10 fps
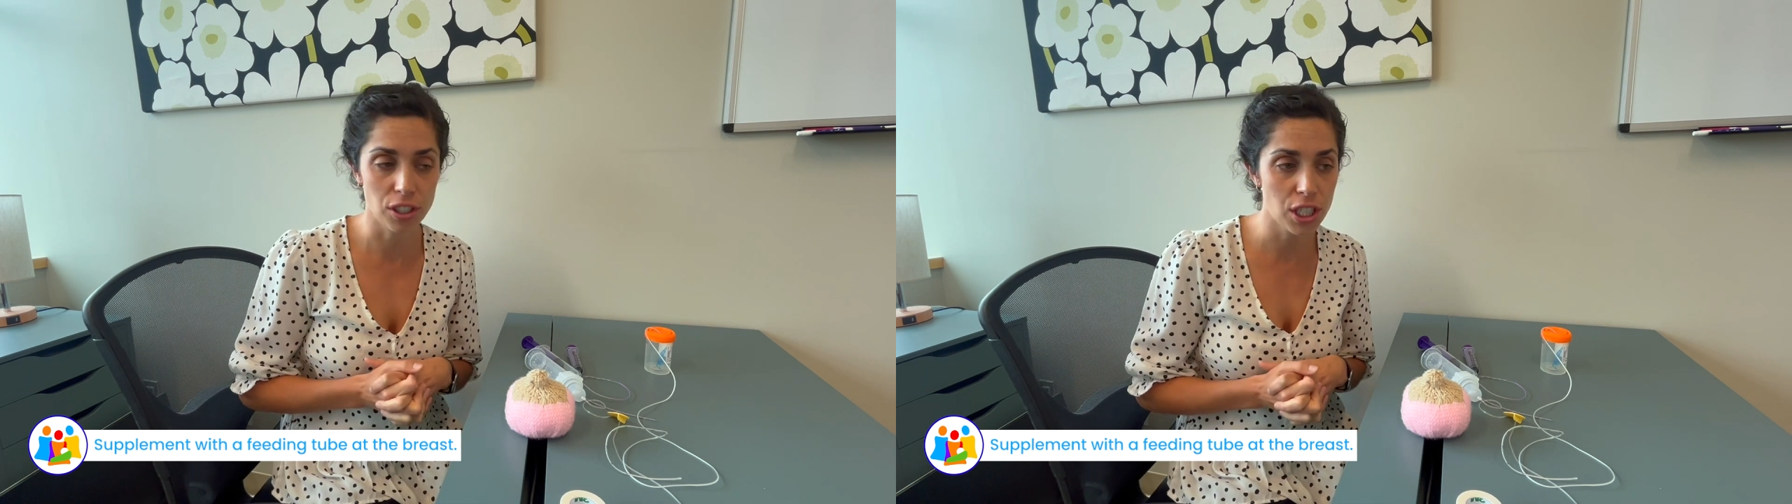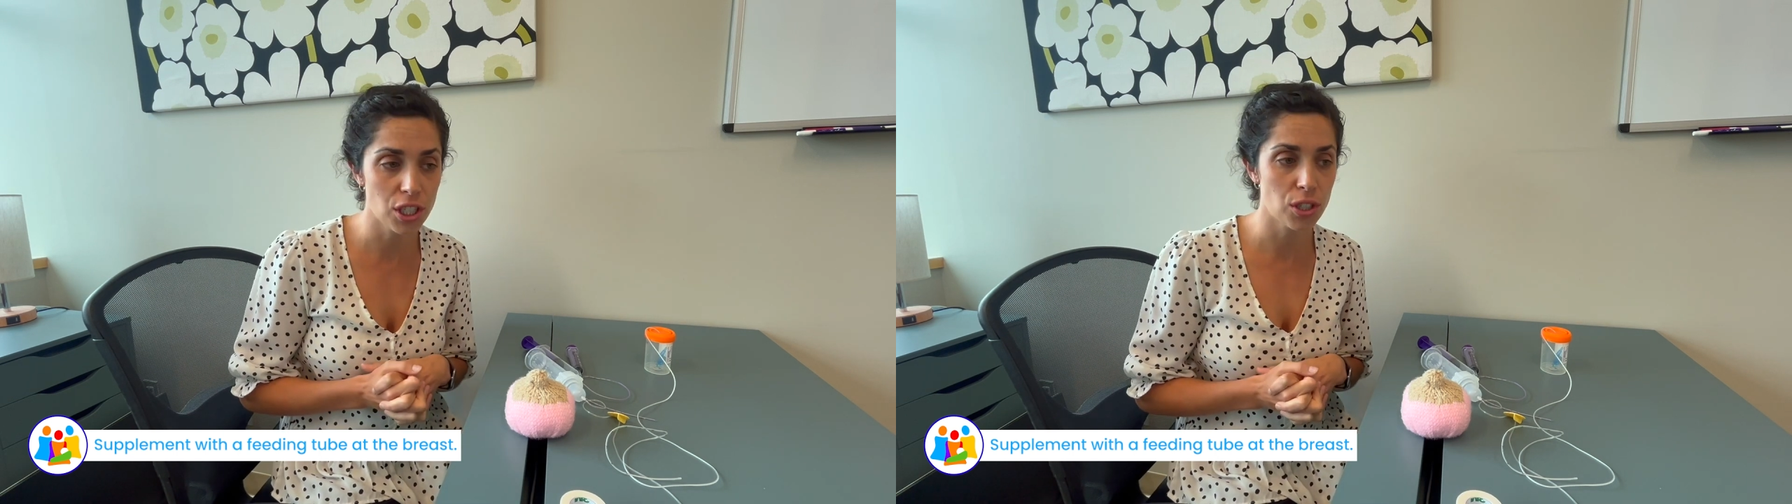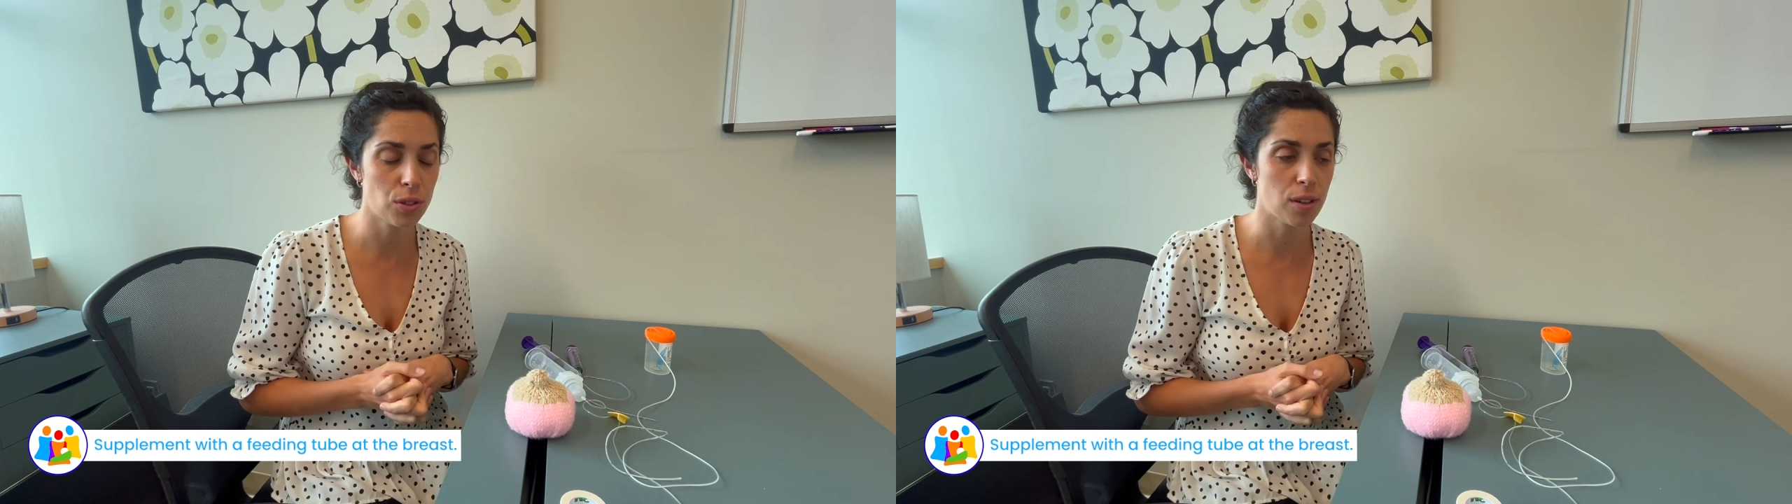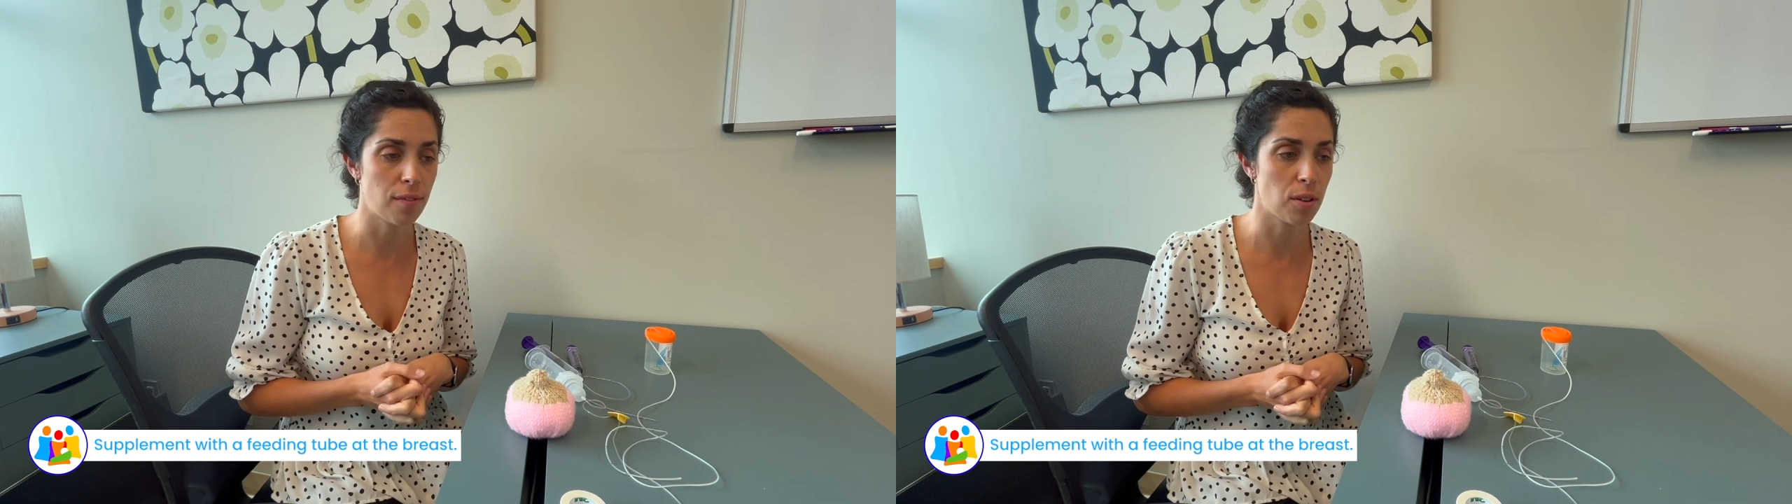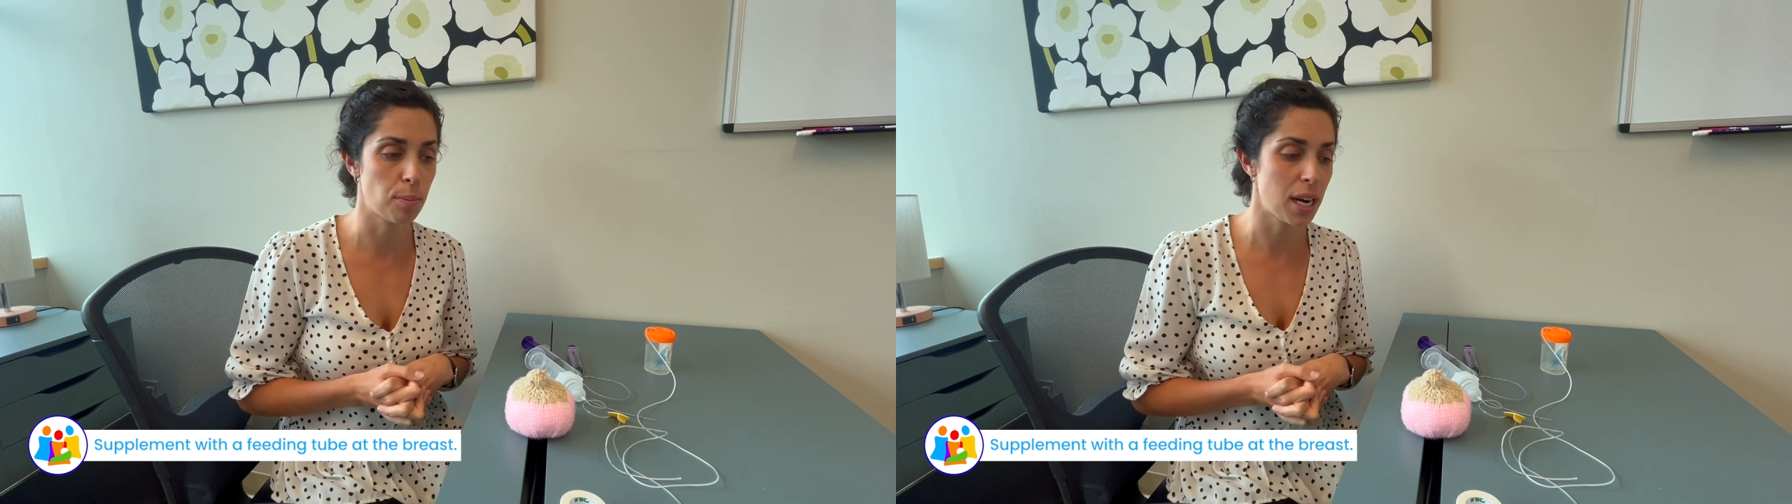tissue
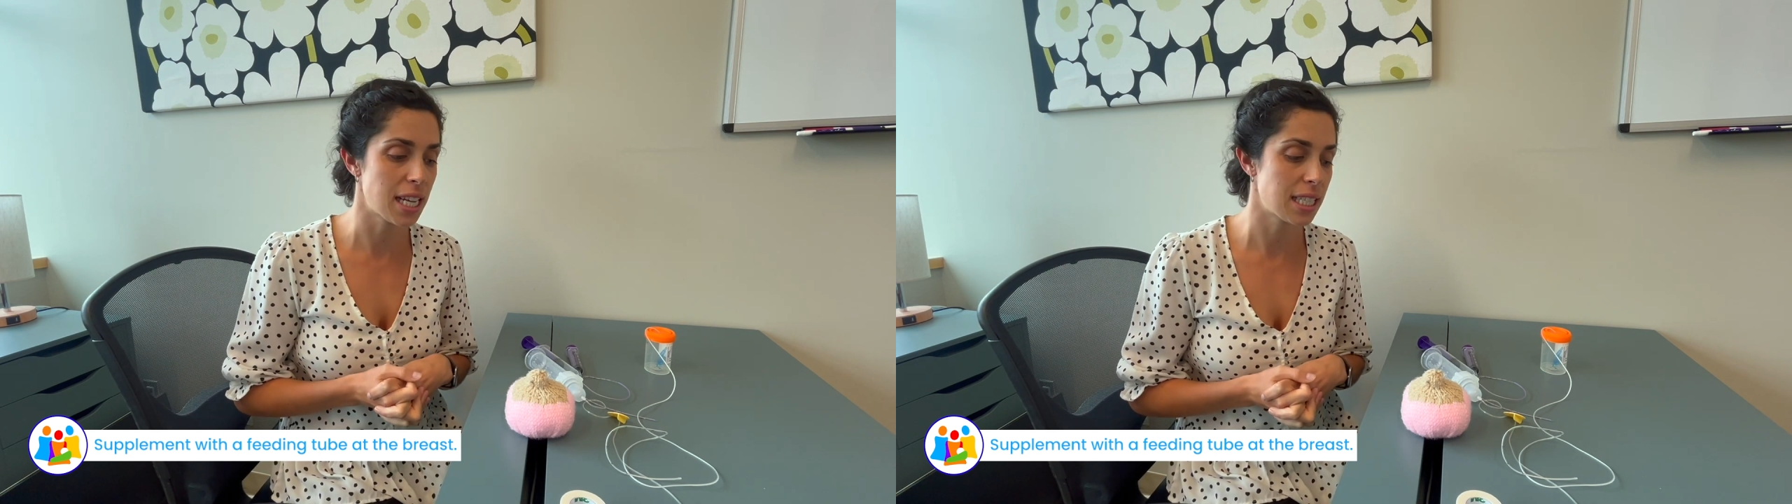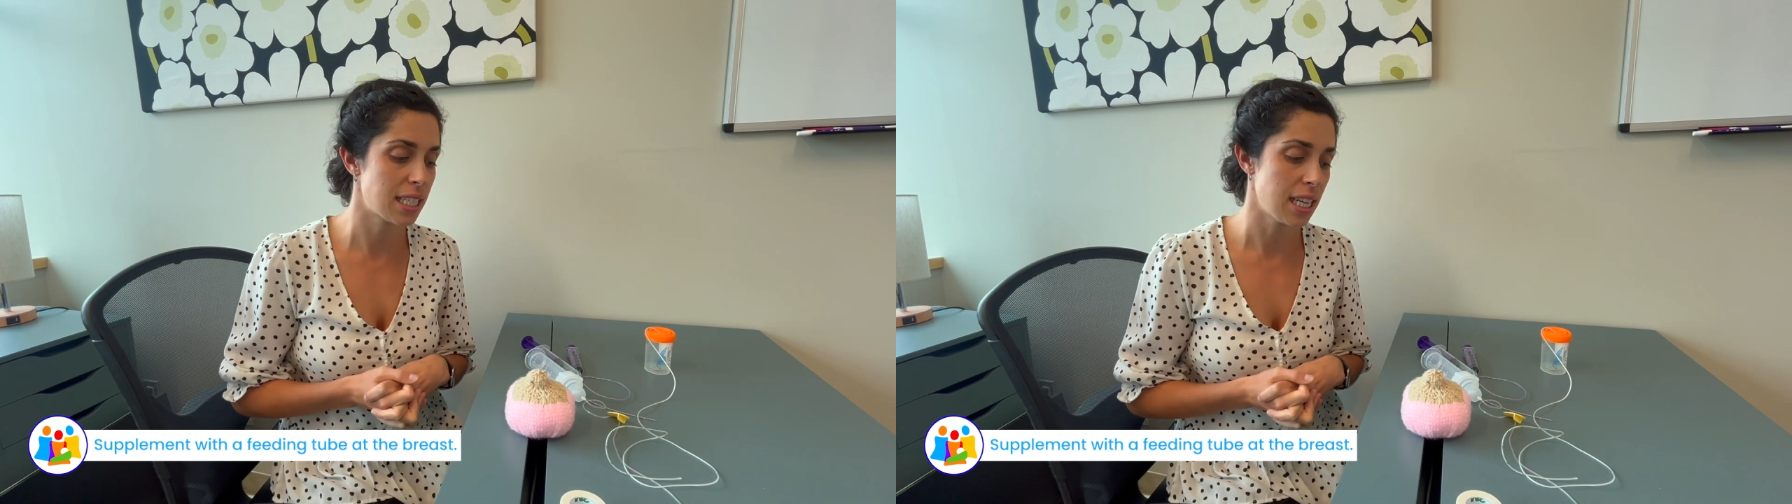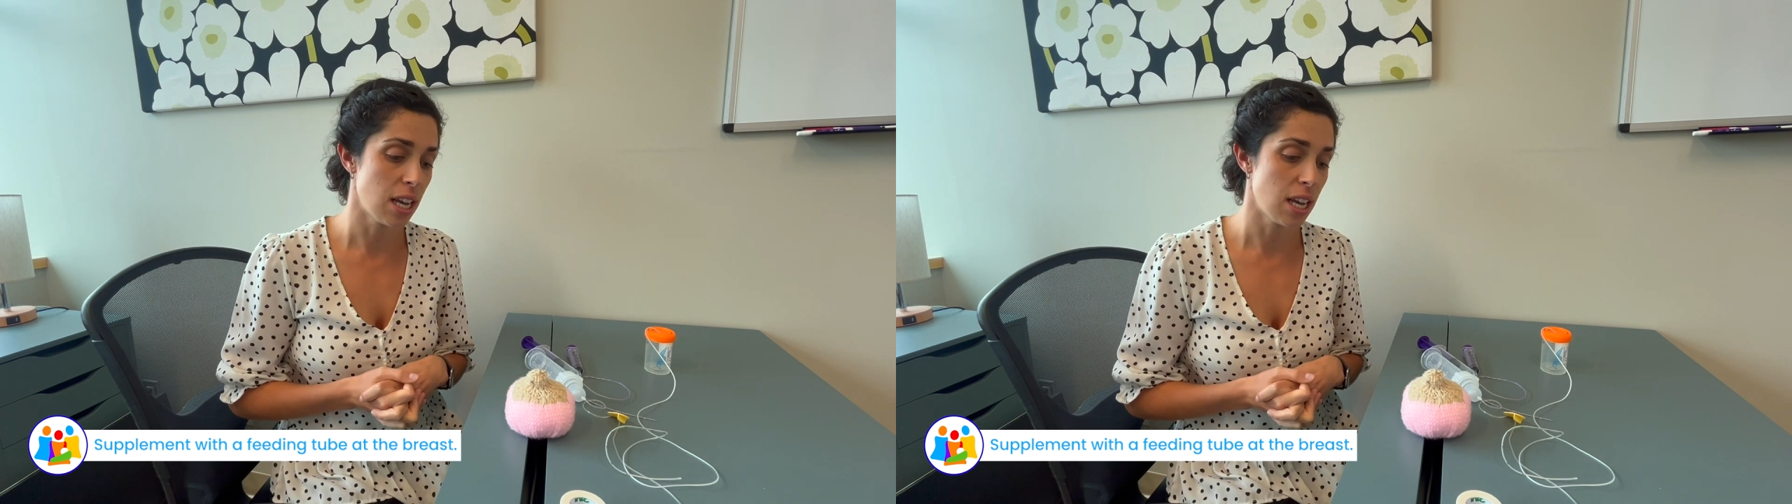of the breast,